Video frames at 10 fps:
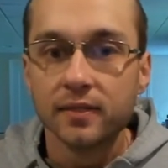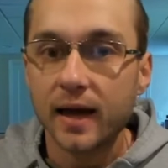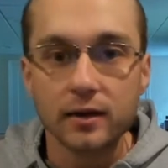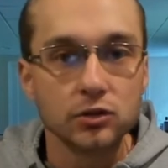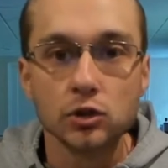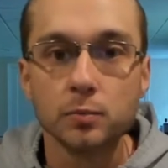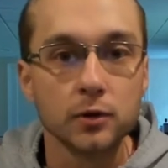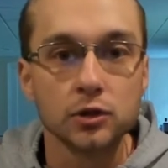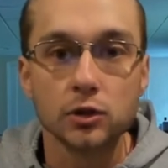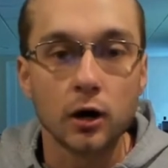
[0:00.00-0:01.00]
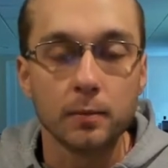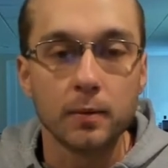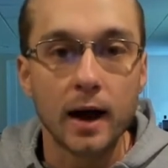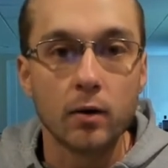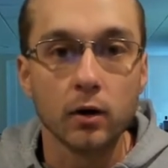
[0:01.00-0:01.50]
that superstar
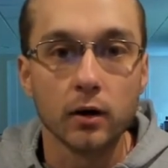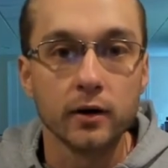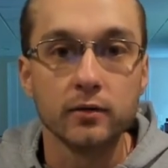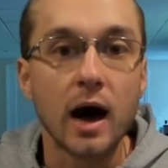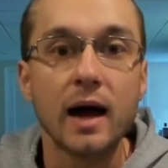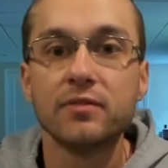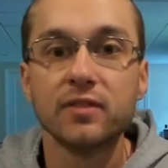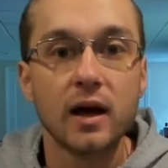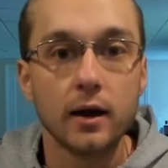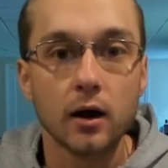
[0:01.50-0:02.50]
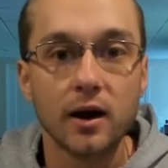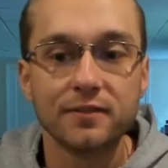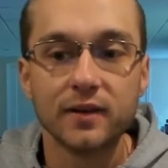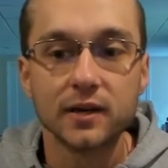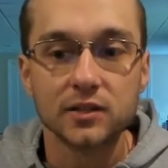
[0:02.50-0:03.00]
power in high flying
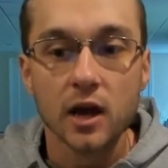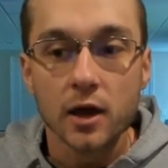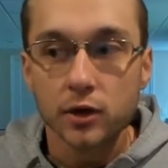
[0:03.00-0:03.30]
offense,